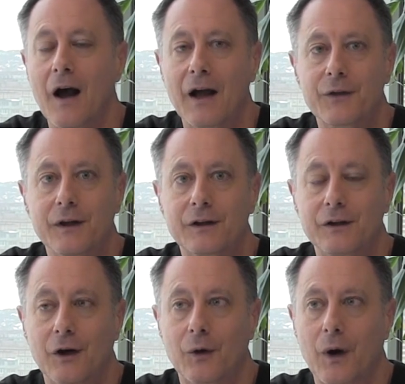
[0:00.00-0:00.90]
I think,
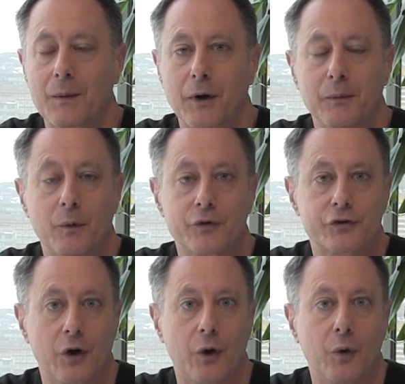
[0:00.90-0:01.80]
you know, I probably won't
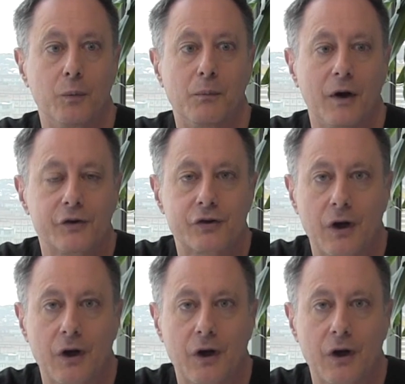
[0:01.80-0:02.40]
show much